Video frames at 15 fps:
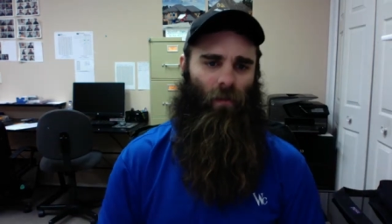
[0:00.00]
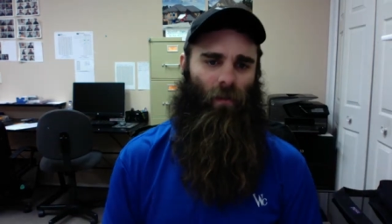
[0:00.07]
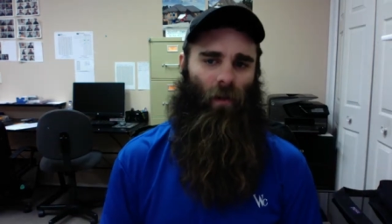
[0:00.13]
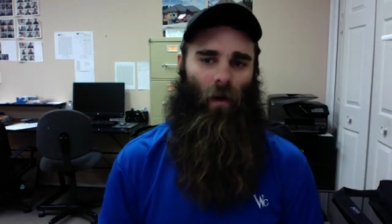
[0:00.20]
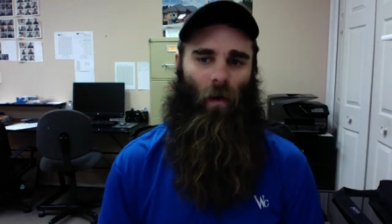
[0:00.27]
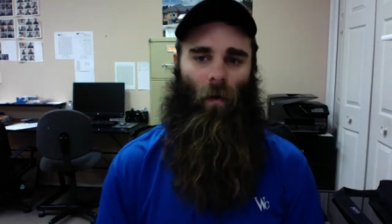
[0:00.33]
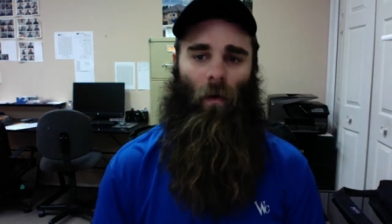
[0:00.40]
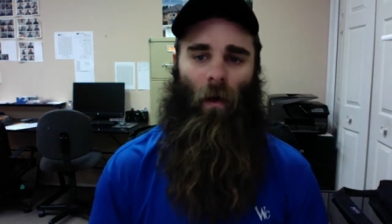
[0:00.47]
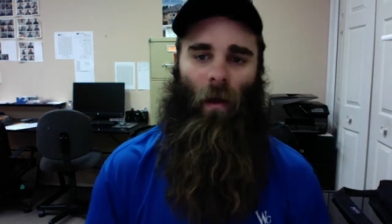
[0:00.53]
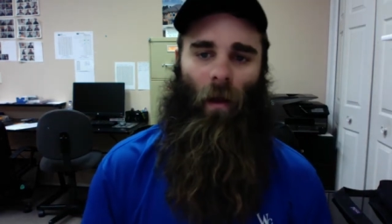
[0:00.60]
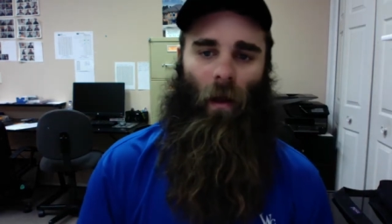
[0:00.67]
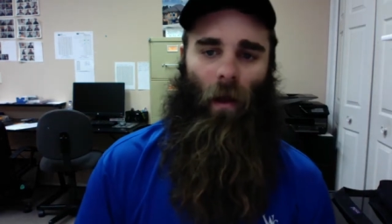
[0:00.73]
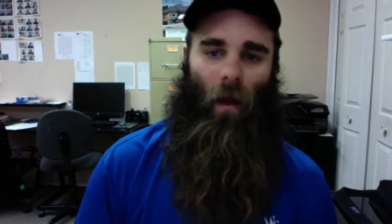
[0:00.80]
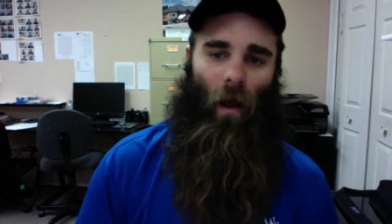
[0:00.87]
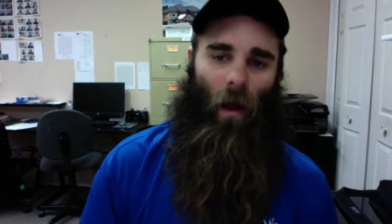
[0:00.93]
So
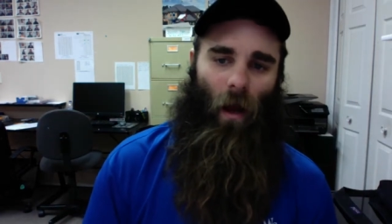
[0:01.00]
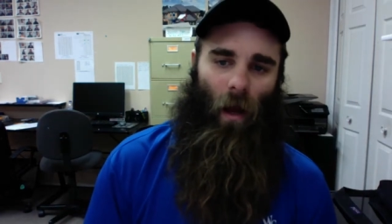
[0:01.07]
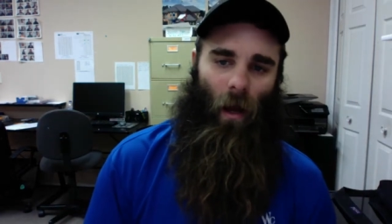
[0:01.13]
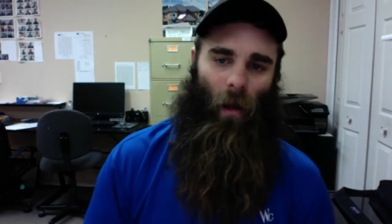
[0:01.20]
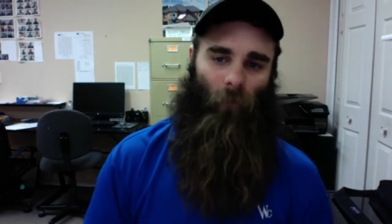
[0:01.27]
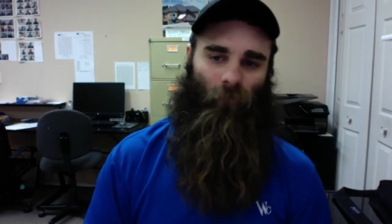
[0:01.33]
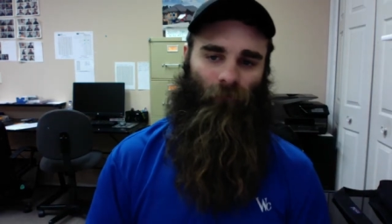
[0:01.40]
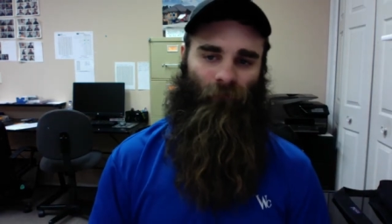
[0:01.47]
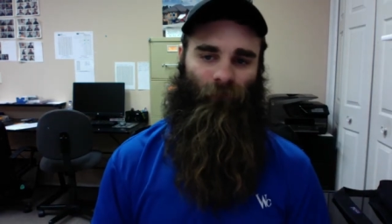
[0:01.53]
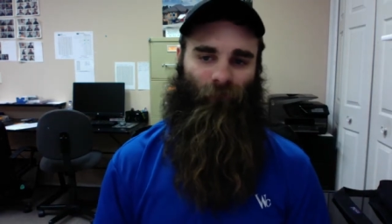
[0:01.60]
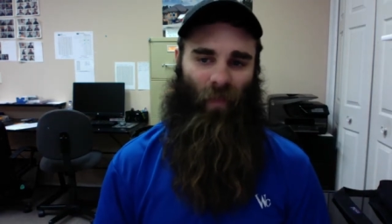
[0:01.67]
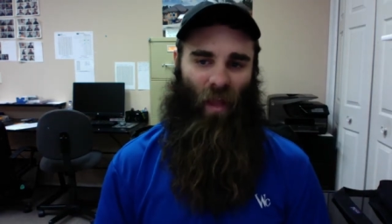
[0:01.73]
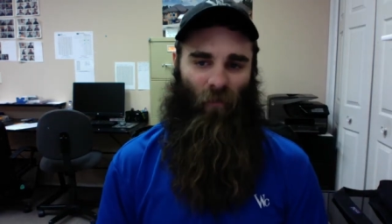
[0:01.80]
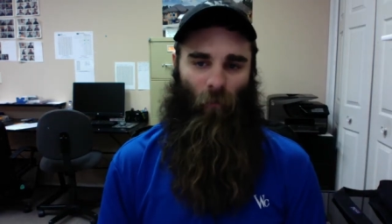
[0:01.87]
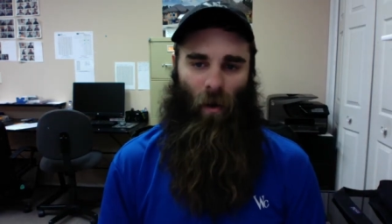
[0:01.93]

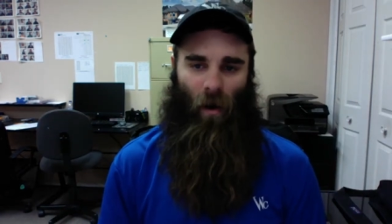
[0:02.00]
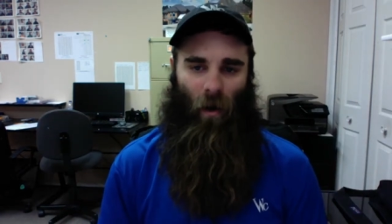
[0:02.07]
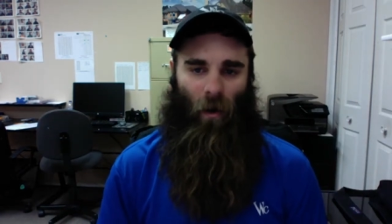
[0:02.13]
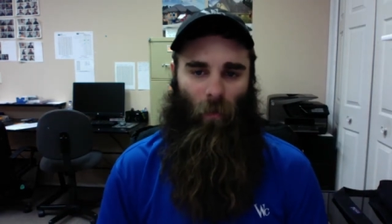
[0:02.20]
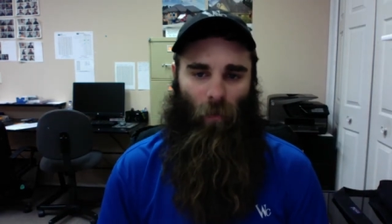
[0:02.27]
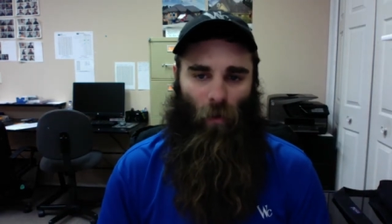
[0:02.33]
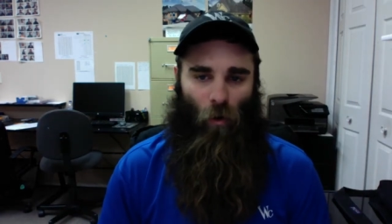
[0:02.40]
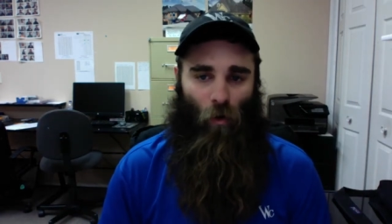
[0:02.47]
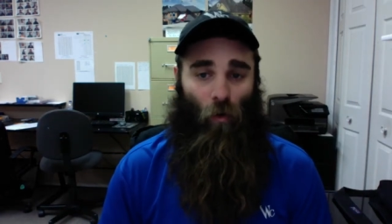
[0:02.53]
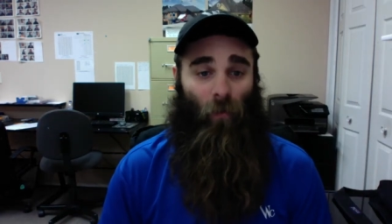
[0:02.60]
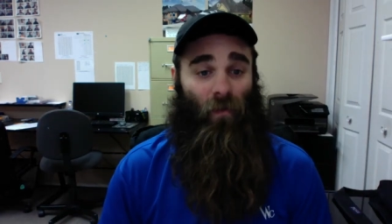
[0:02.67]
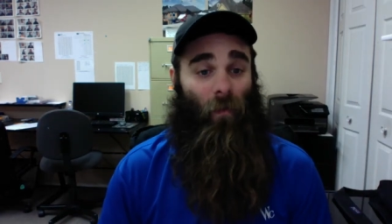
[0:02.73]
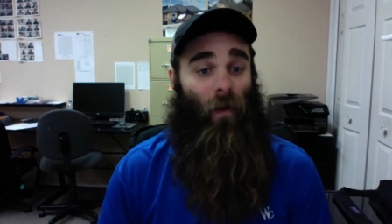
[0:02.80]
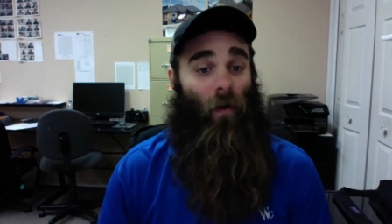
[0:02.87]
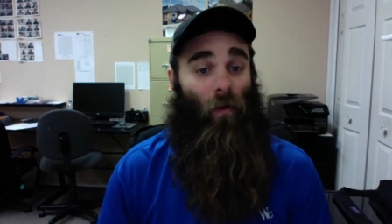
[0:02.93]
I've been on a computer
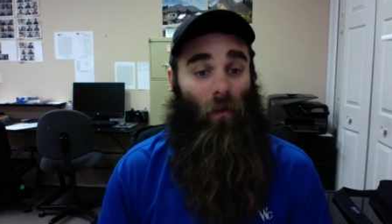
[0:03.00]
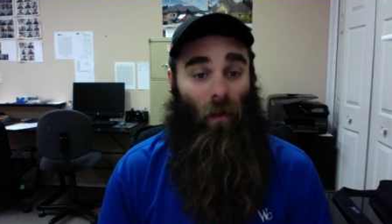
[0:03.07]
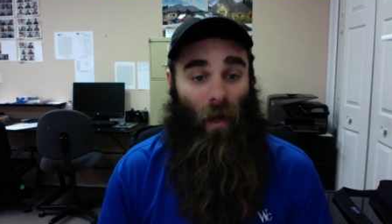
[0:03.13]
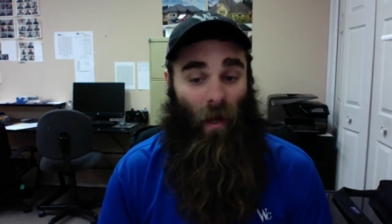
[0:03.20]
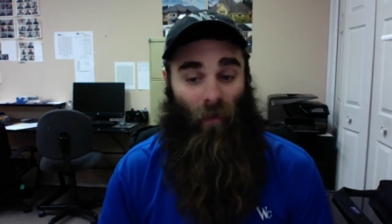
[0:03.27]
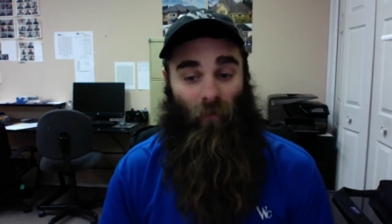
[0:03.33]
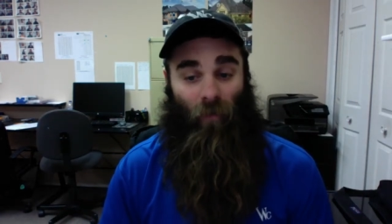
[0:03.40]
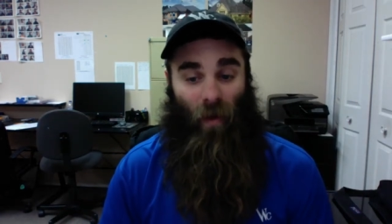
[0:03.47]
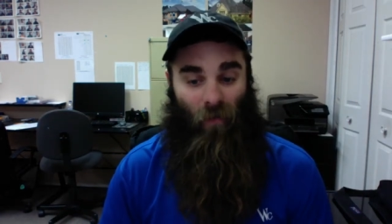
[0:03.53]
almost my whole life.